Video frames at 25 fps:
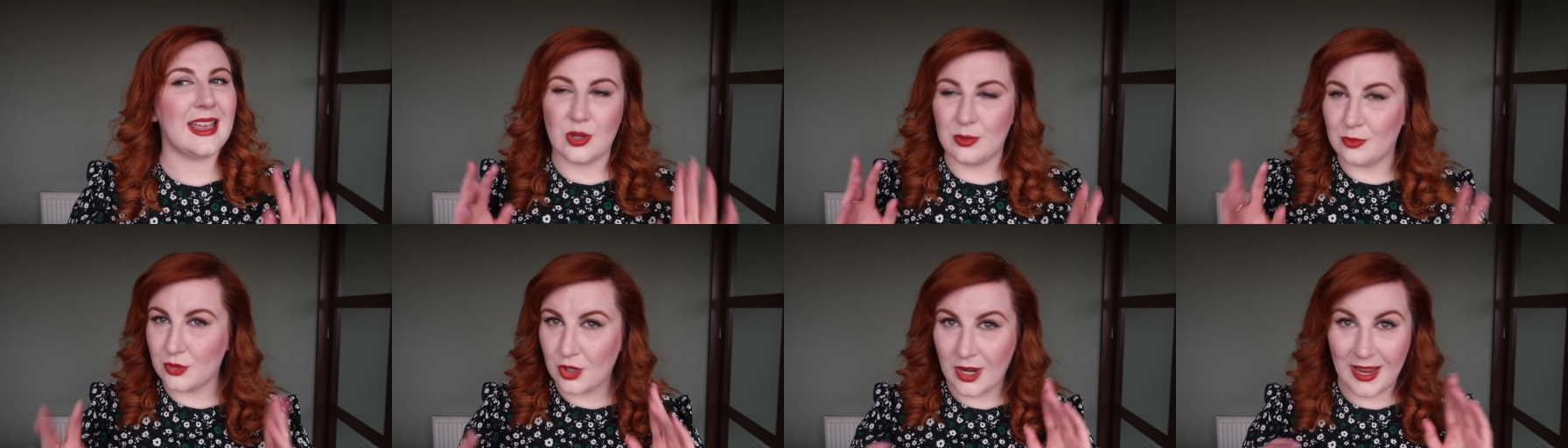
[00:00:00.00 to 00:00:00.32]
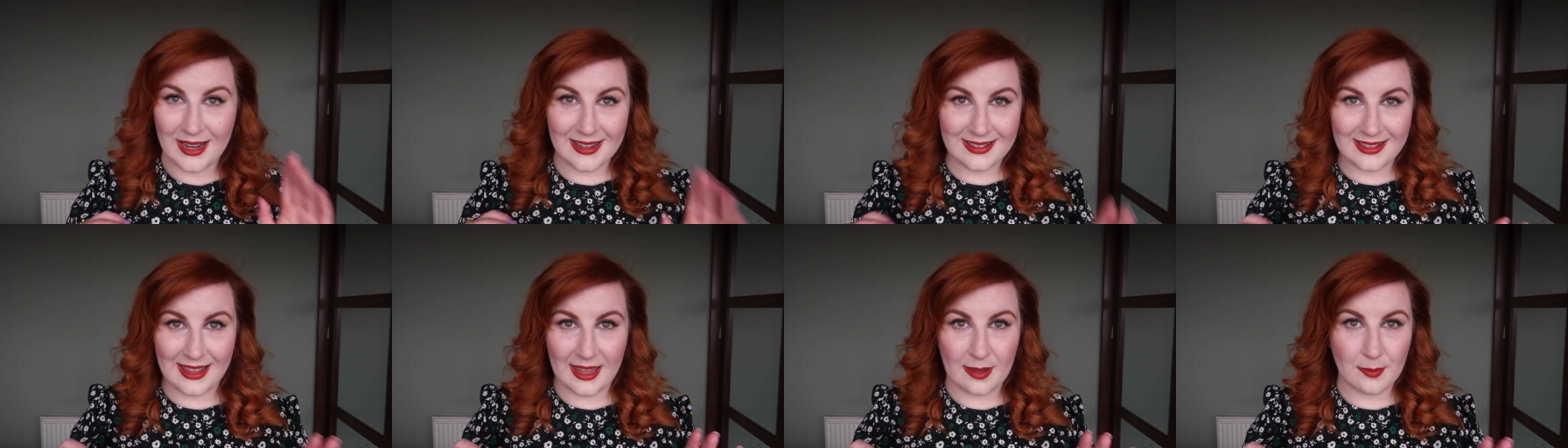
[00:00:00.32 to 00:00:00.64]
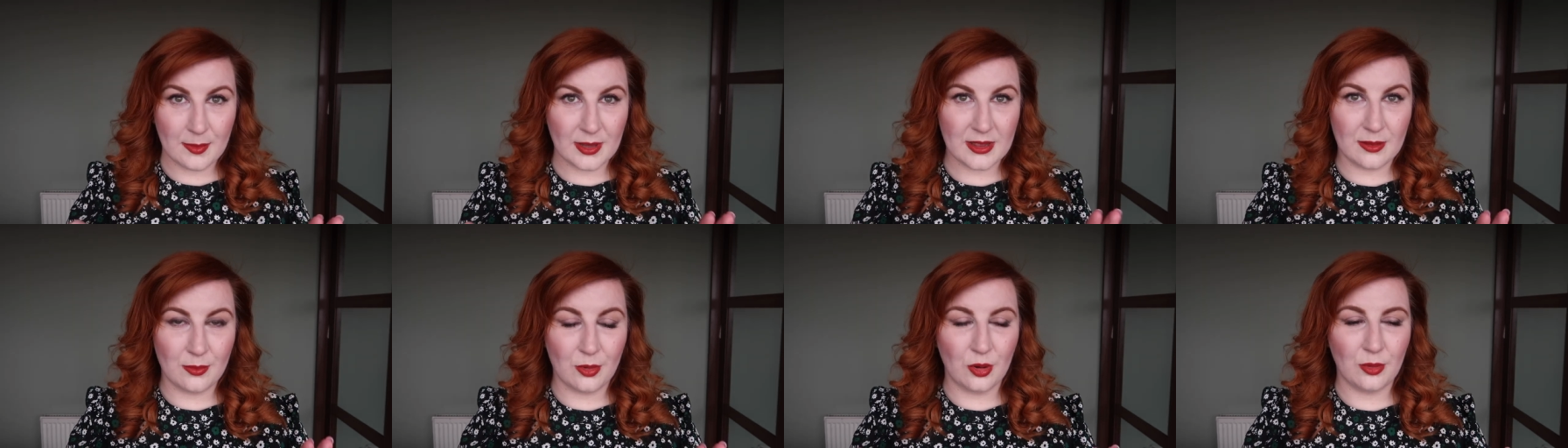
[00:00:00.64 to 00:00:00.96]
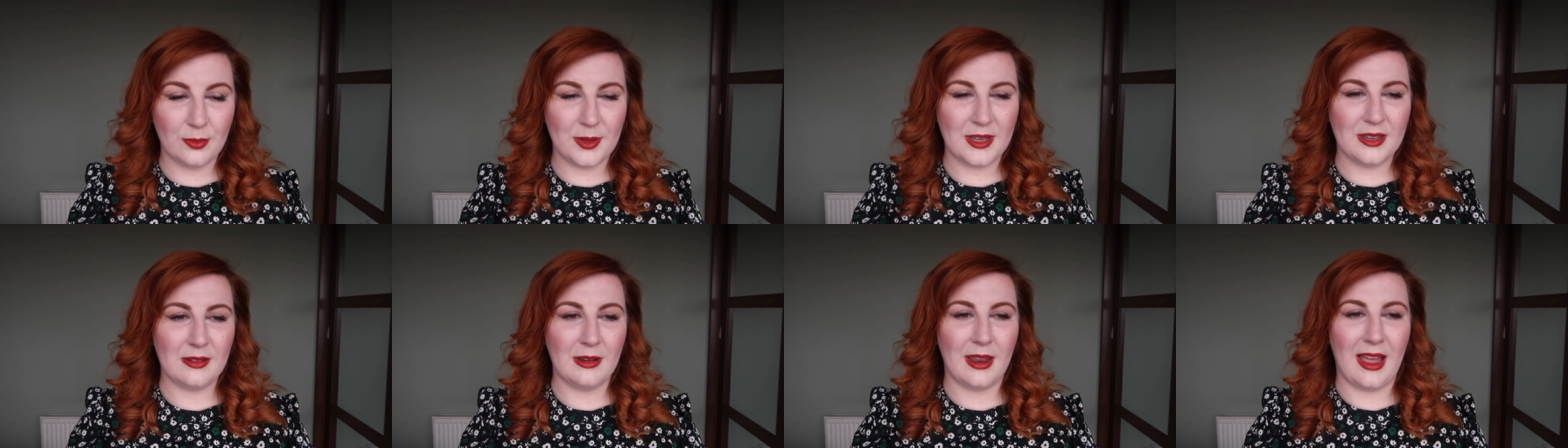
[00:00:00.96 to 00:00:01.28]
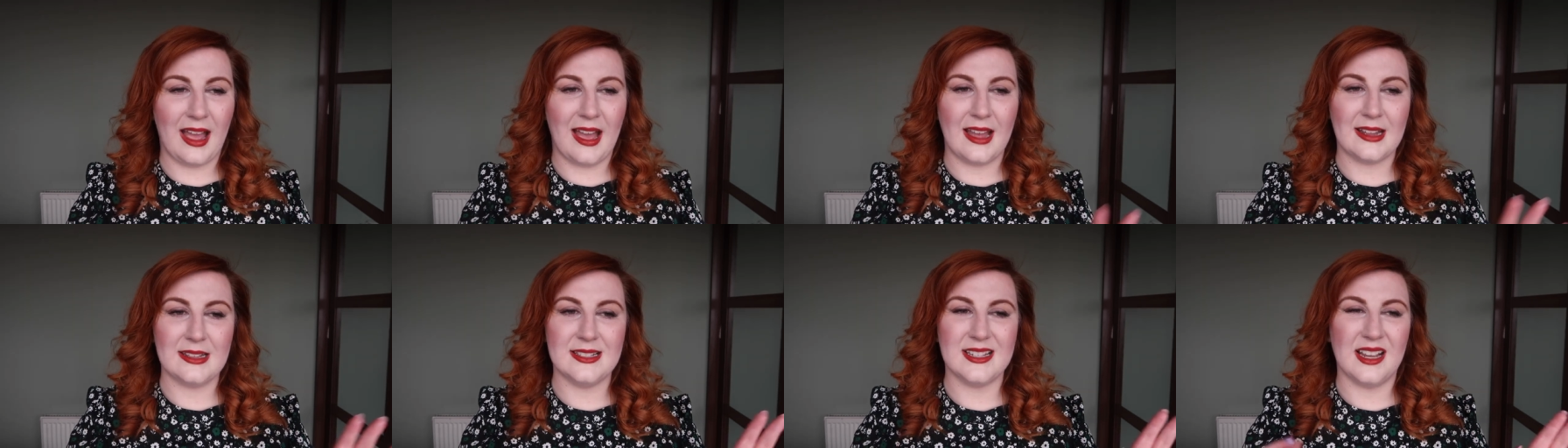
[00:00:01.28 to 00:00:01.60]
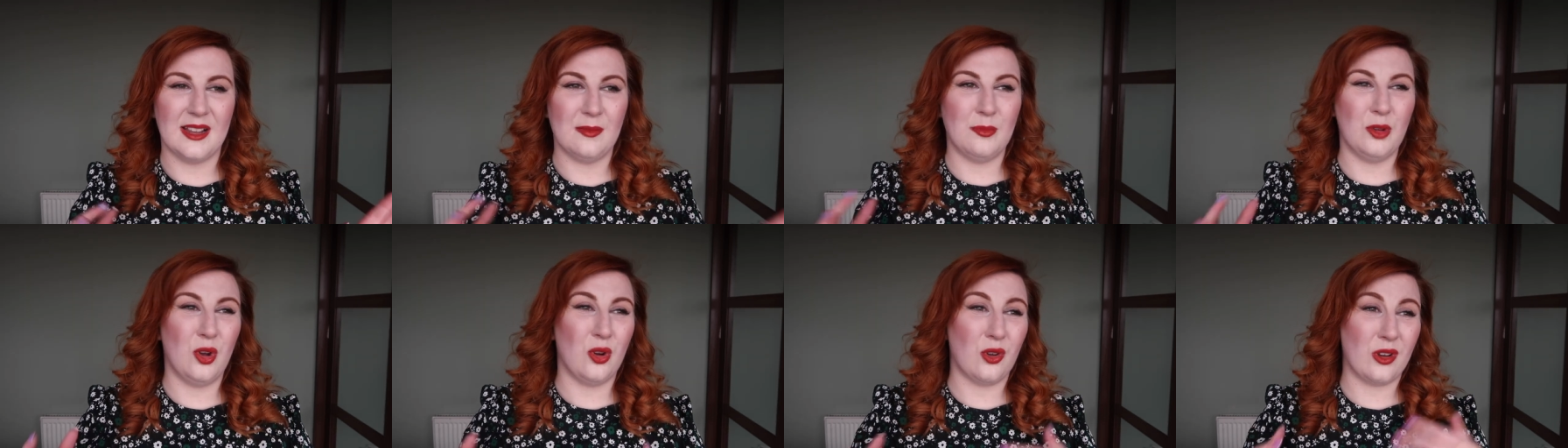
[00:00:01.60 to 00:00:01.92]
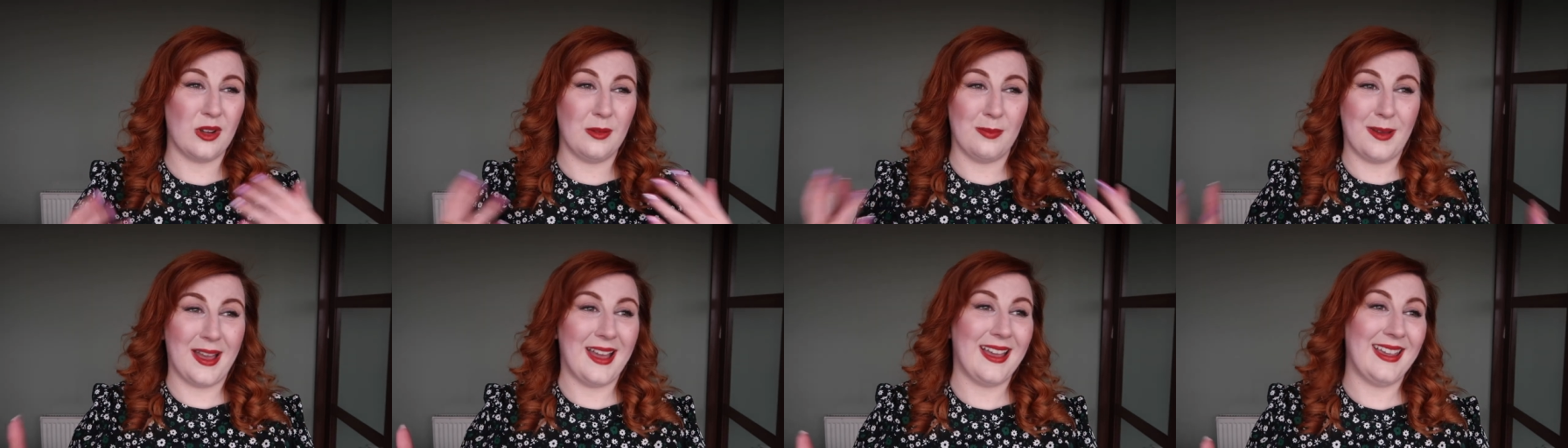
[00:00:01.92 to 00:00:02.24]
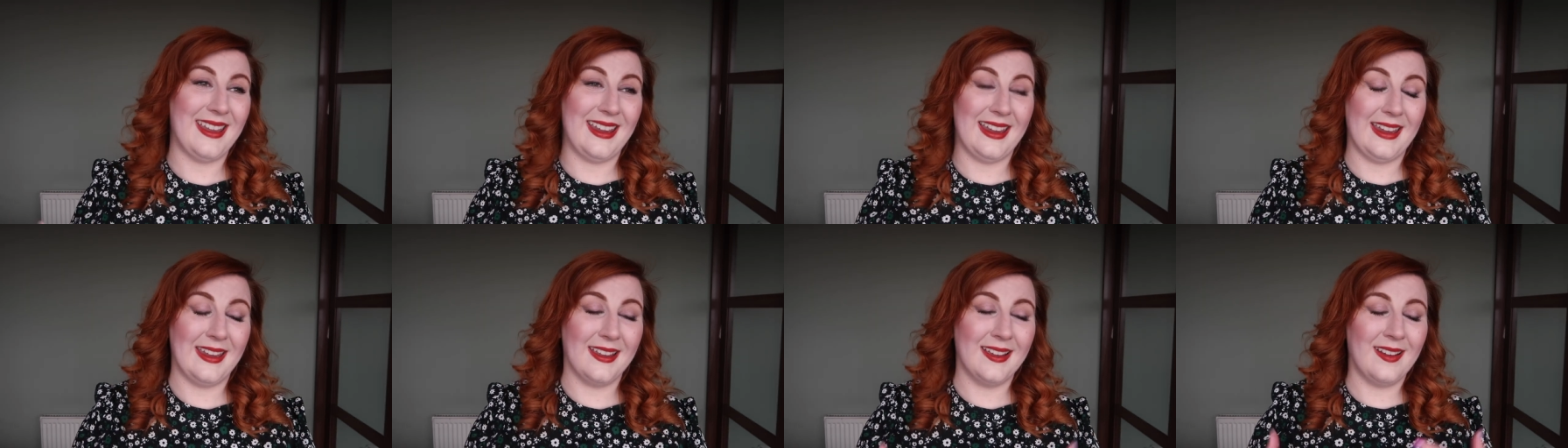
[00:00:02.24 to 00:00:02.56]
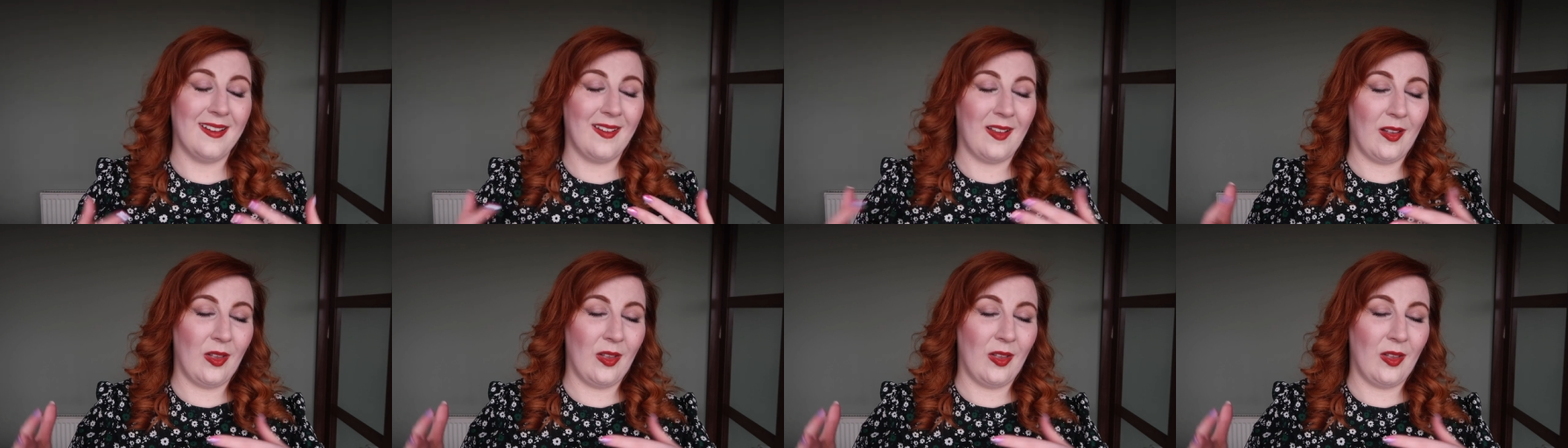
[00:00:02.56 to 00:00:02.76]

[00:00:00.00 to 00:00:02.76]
So I'm trying them at the moment and I'm not going to buy